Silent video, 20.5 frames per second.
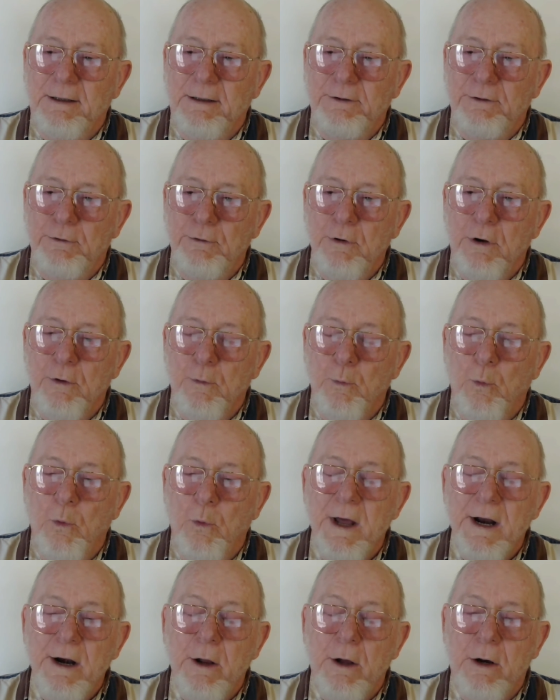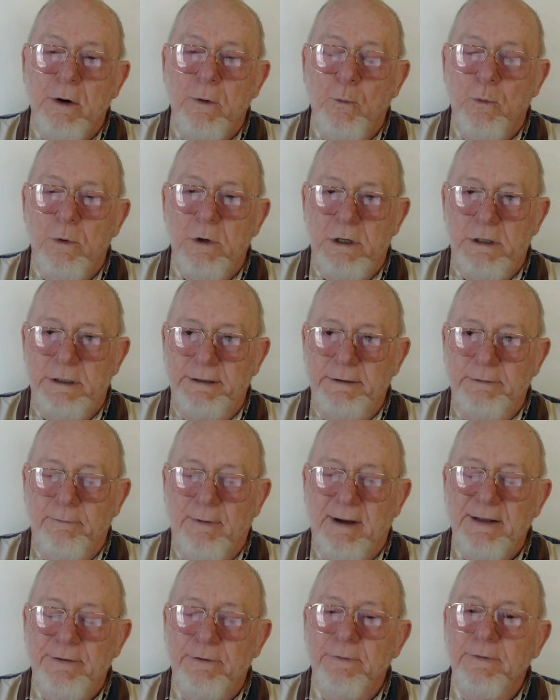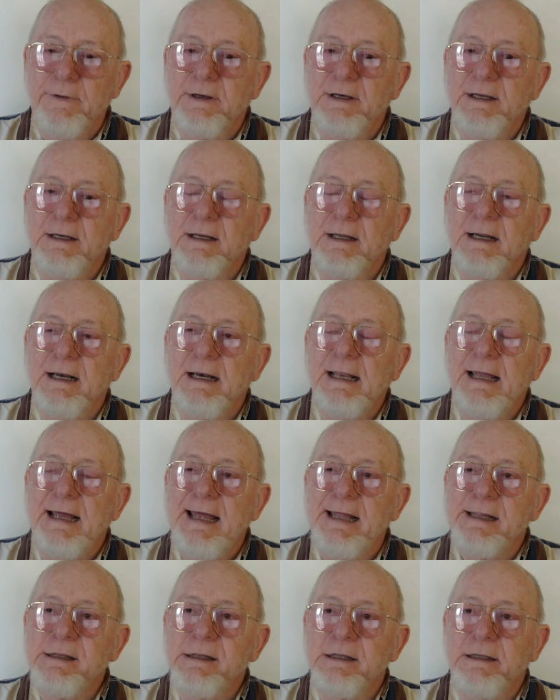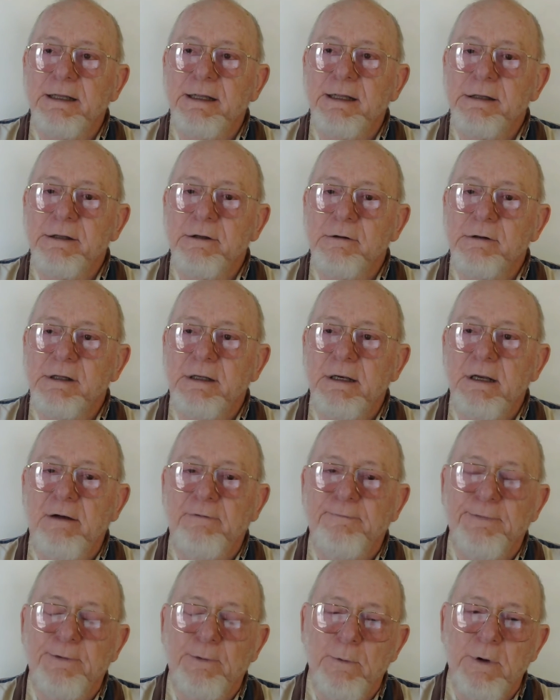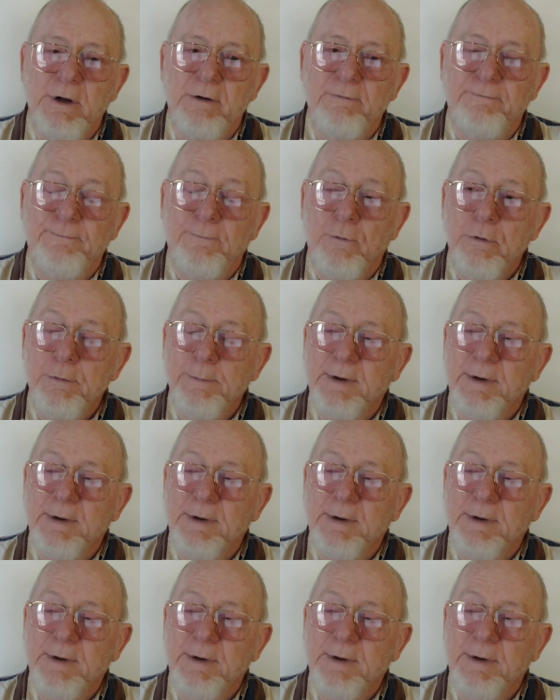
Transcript: do on one-on-one rather than in a class, unless there's enough that want to form a